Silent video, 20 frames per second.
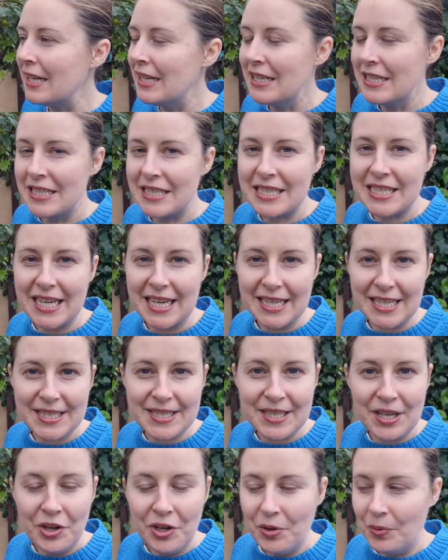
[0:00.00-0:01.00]
sticks,
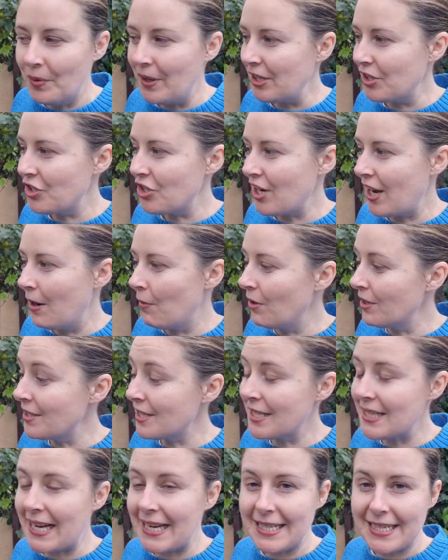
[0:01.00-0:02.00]
which I want to
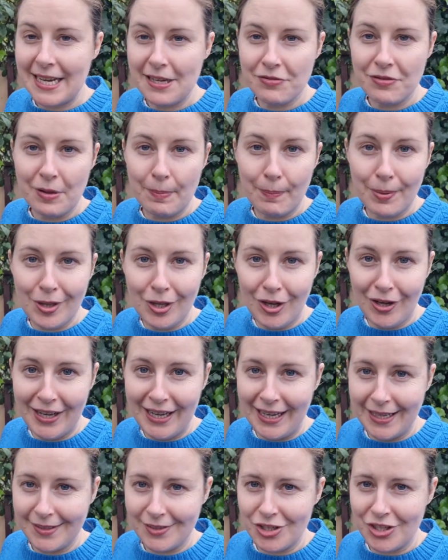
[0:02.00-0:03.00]
take down the plot
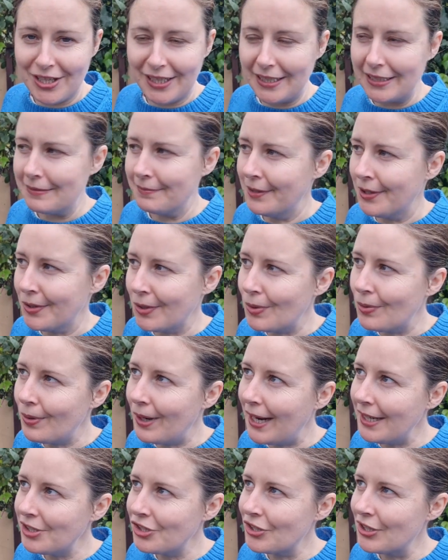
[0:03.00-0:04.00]
actually. I'm not
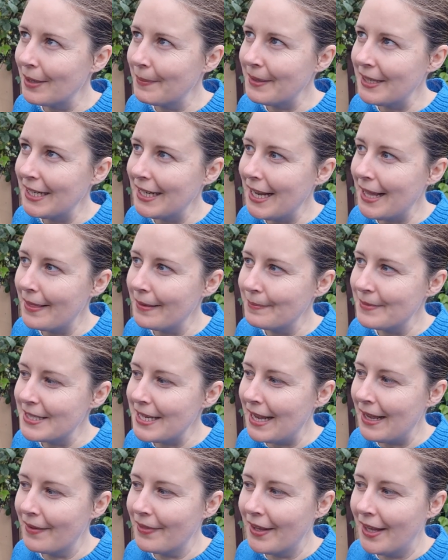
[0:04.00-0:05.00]
quite sure I'm going to get them
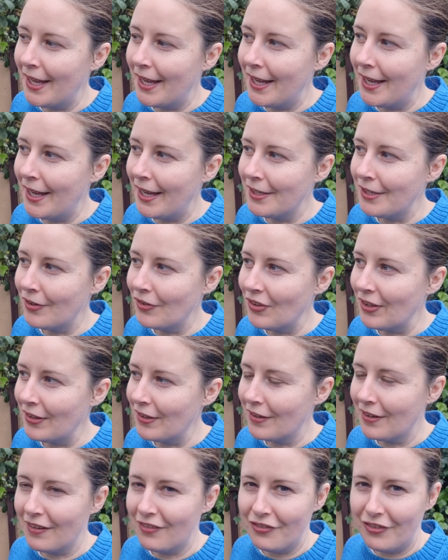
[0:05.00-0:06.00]
down there. I don't think they're
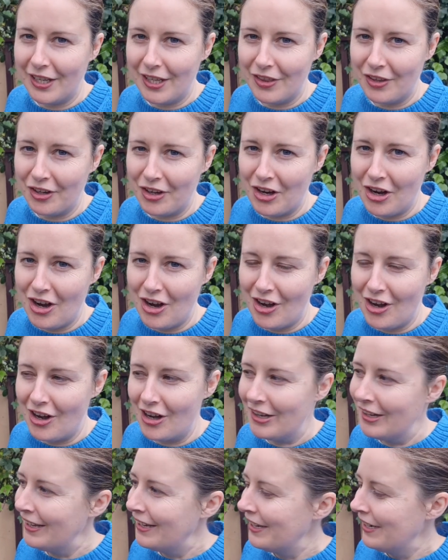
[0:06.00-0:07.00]
going to fit in the car.
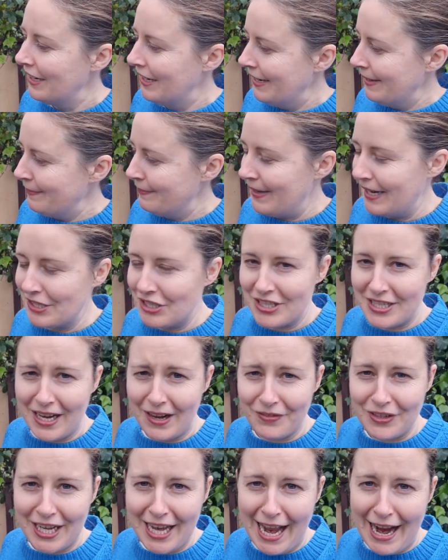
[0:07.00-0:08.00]
Might just have
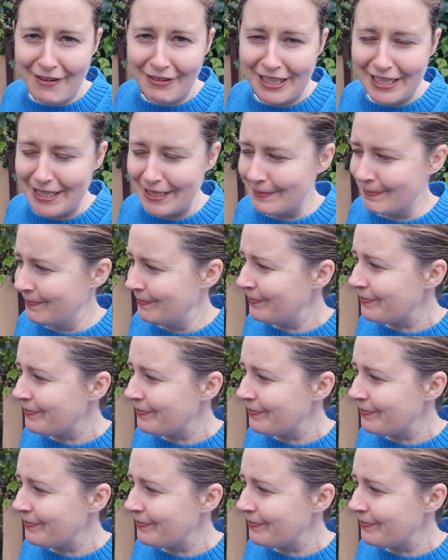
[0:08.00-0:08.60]
to carry them.